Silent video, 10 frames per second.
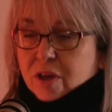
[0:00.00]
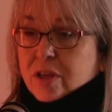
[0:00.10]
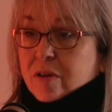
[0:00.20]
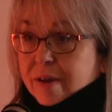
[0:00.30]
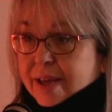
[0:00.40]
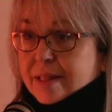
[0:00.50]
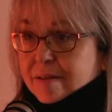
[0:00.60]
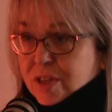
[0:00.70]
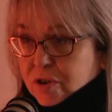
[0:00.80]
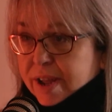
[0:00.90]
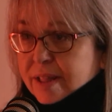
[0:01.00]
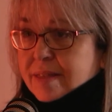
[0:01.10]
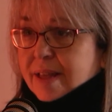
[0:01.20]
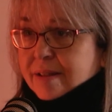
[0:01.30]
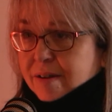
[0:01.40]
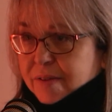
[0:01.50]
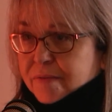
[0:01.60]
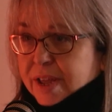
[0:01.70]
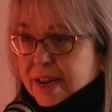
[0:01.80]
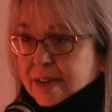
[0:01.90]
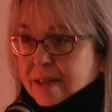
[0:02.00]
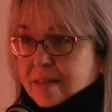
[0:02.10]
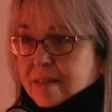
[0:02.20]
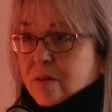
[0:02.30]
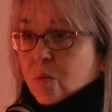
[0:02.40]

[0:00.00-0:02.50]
you look at their strengths and their difficulties,